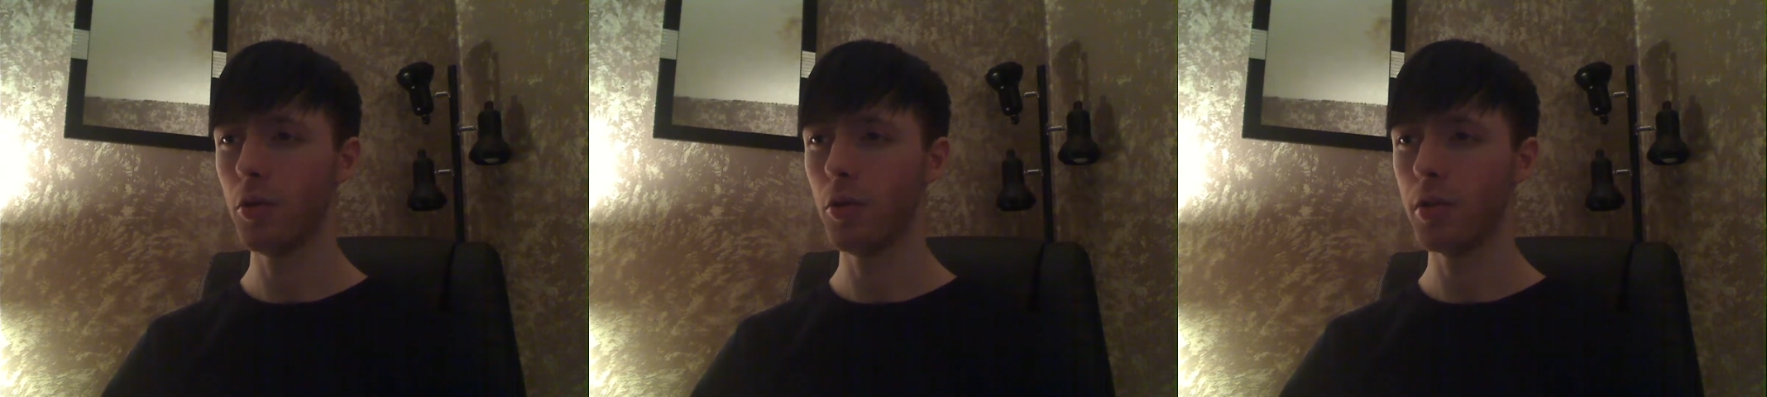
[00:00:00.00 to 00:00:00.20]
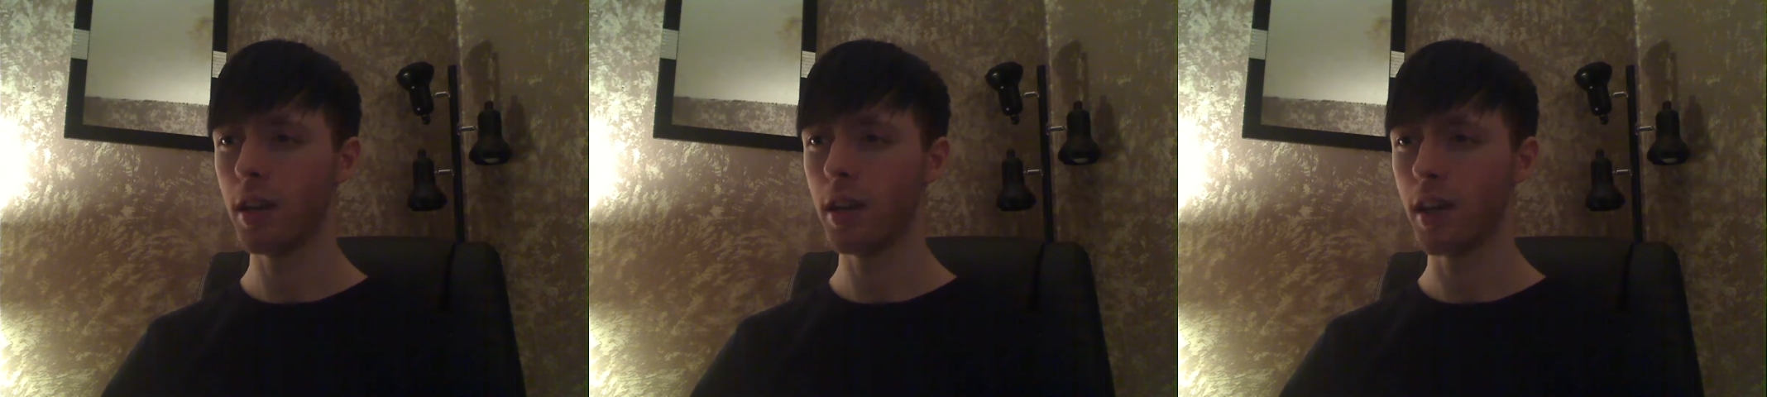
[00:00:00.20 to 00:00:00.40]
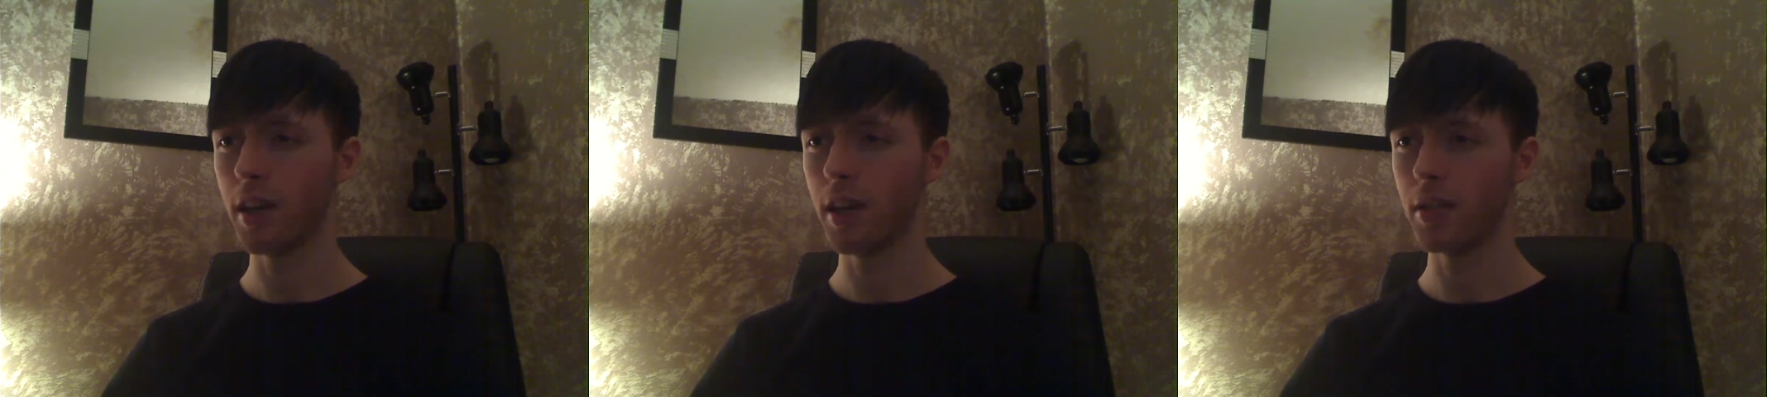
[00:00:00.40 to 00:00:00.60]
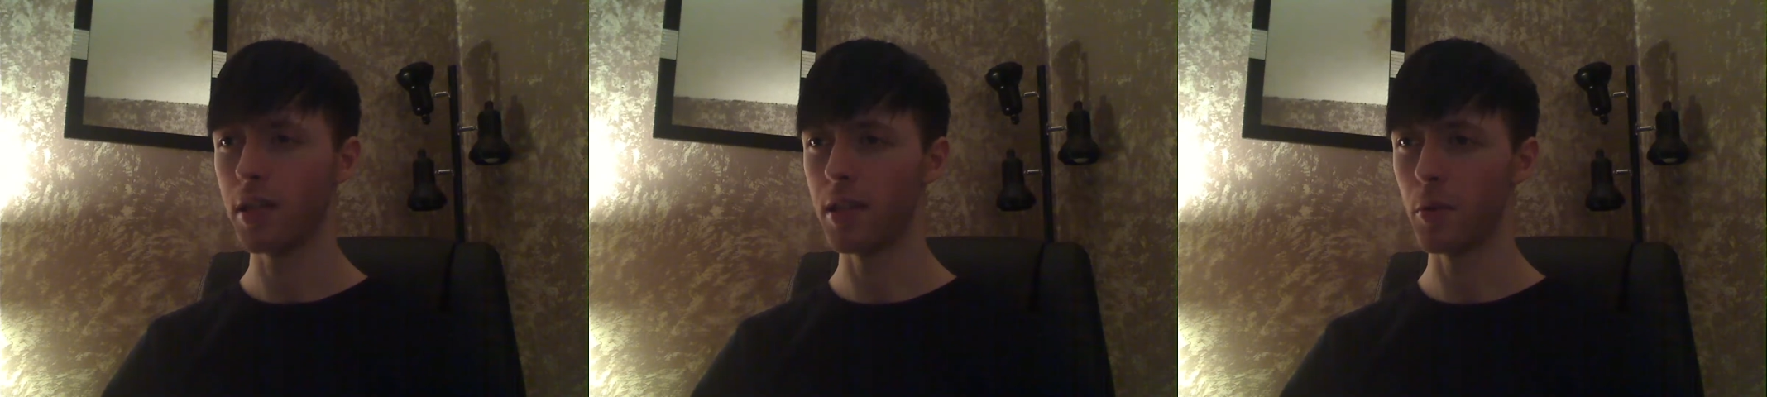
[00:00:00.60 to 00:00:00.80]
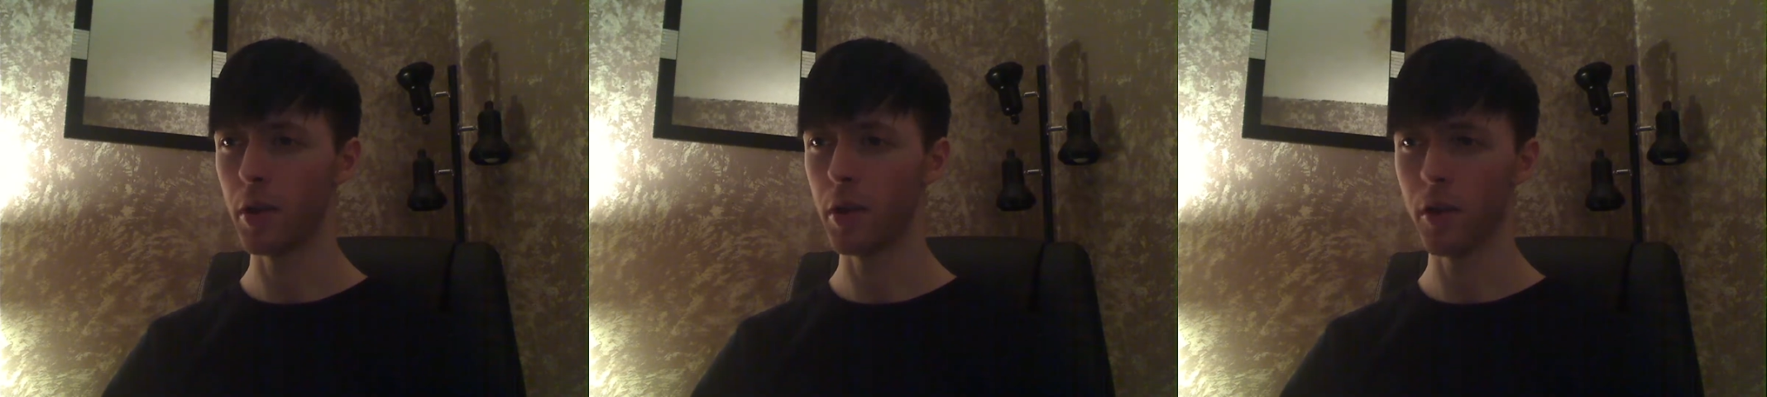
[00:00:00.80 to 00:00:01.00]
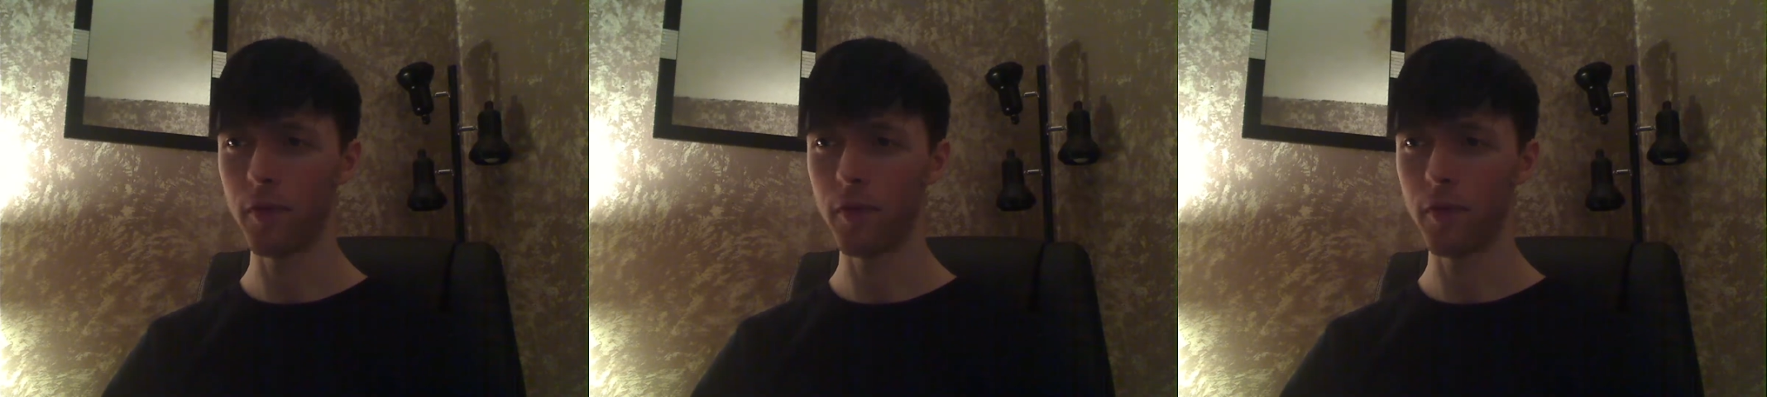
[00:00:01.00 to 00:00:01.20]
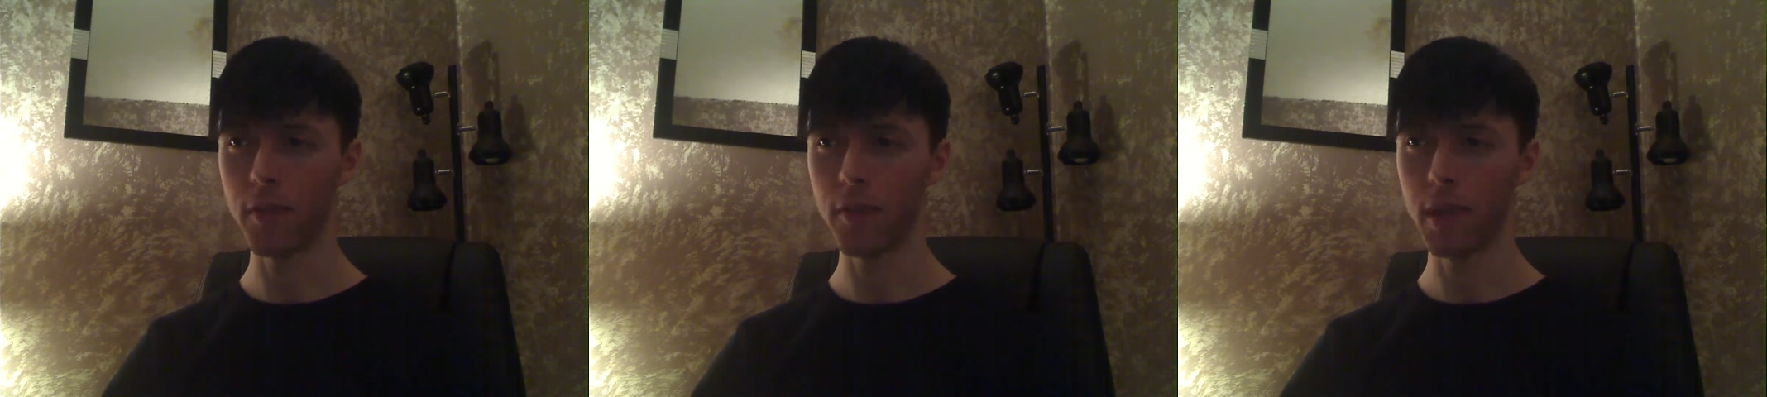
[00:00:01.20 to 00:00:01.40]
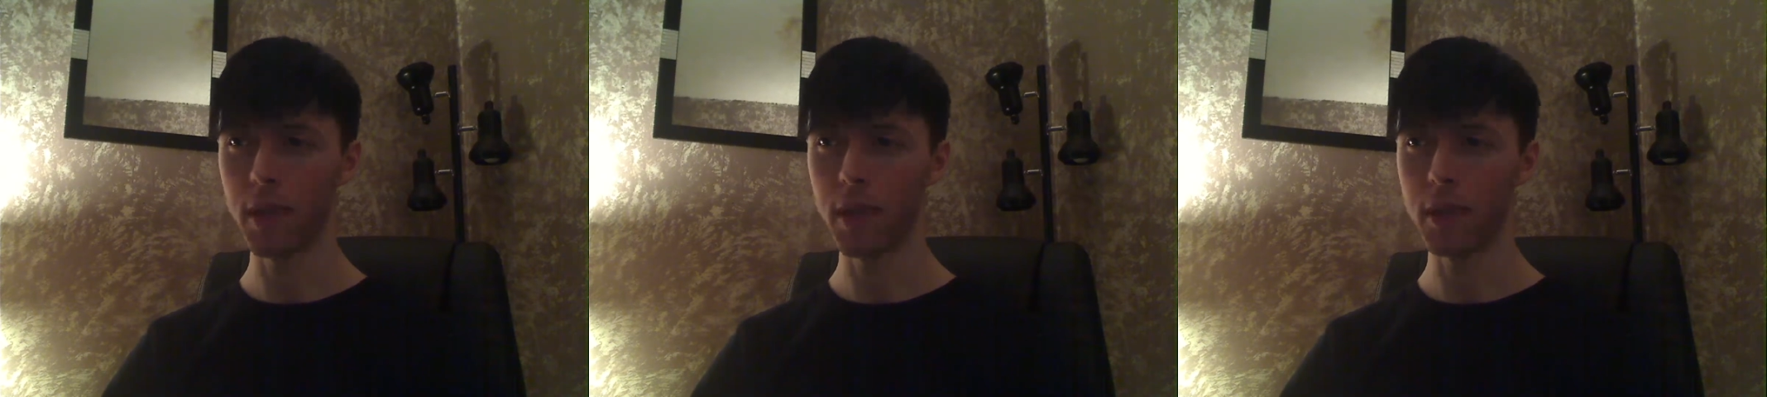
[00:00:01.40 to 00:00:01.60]
Okay, I see we are
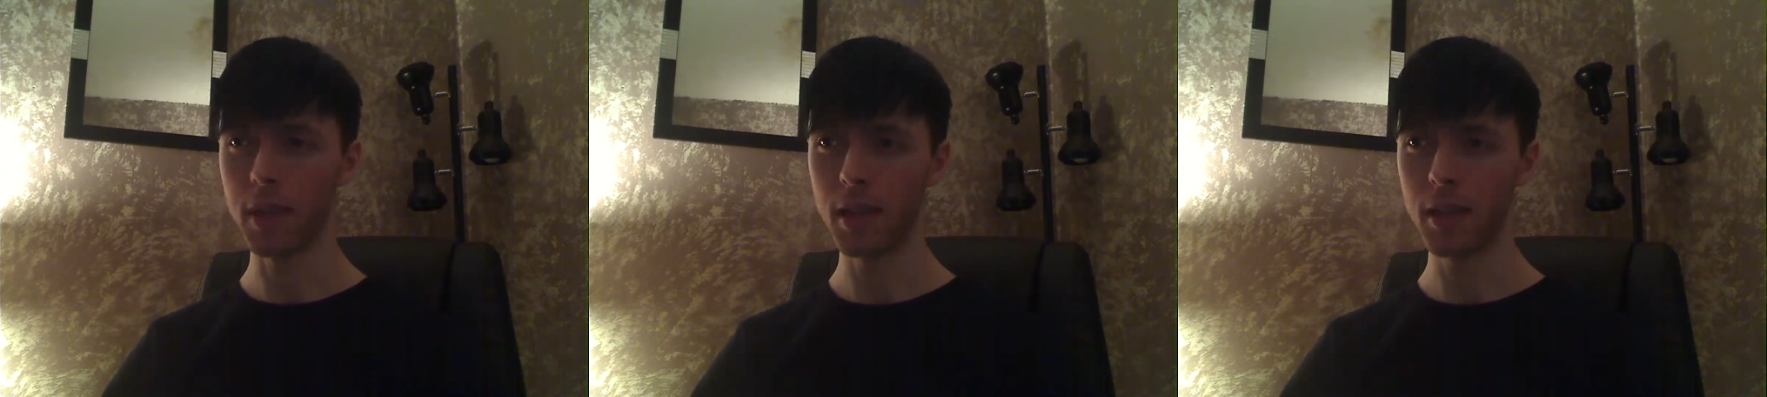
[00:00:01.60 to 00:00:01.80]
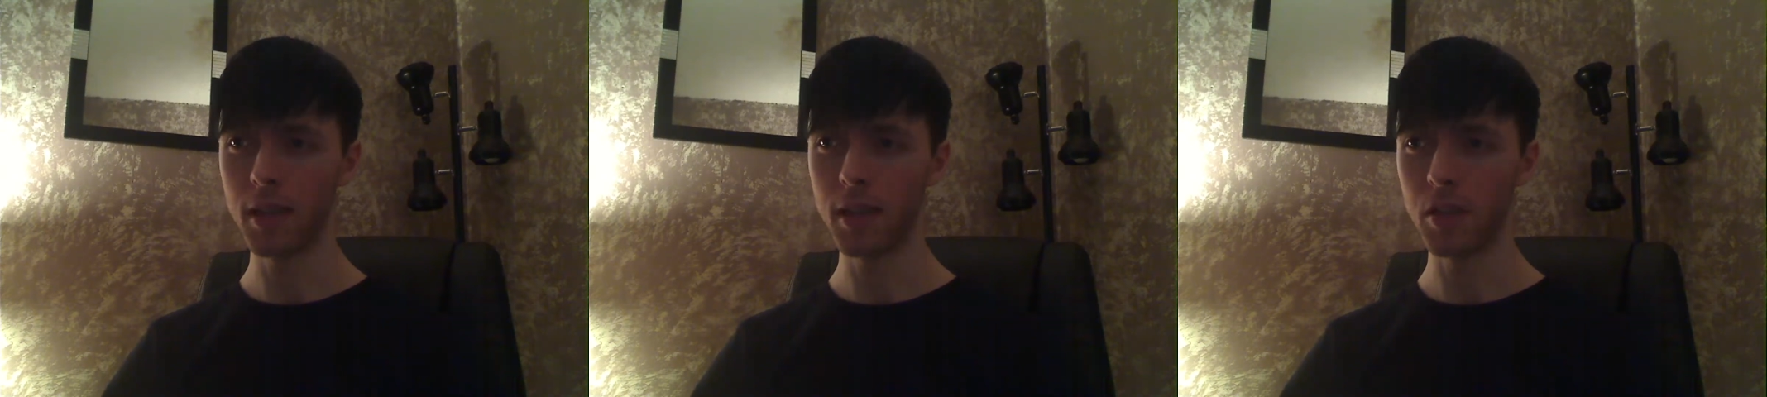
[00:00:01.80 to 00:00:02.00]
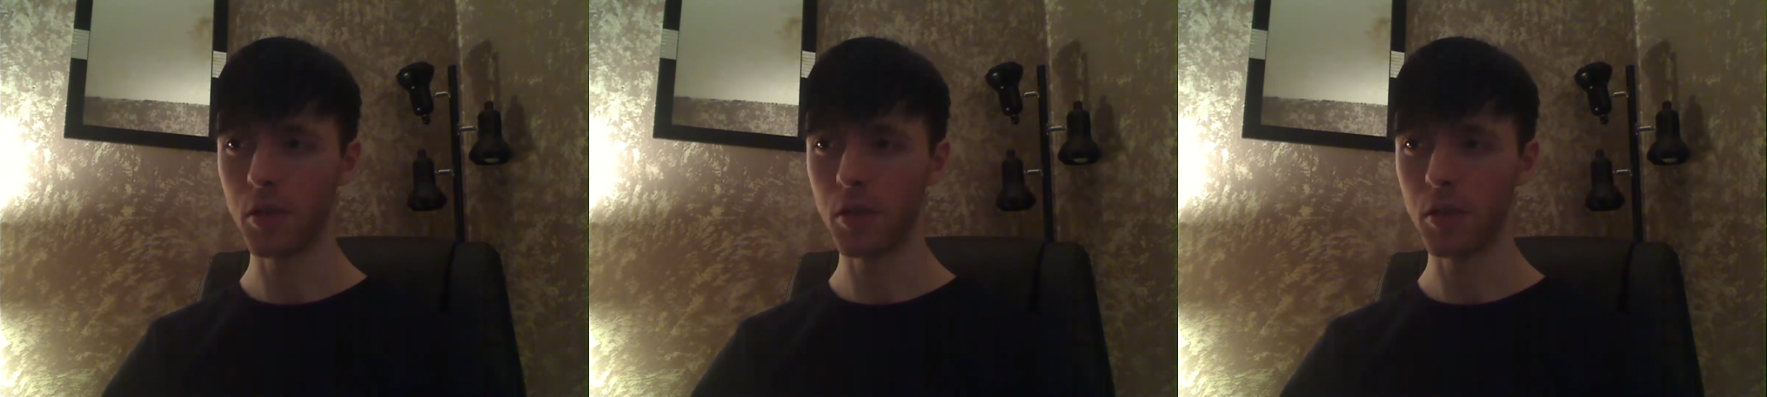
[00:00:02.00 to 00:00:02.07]
5 minutes in,